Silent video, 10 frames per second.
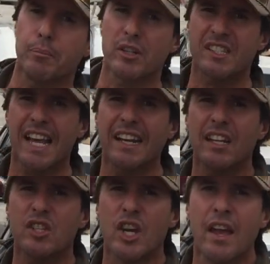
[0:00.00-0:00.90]
the
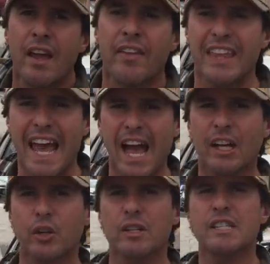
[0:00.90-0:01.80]
percentage, the
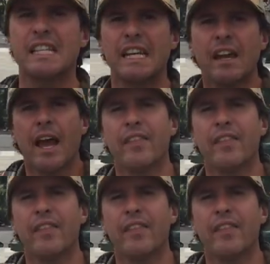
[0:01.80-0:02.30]
accuracy,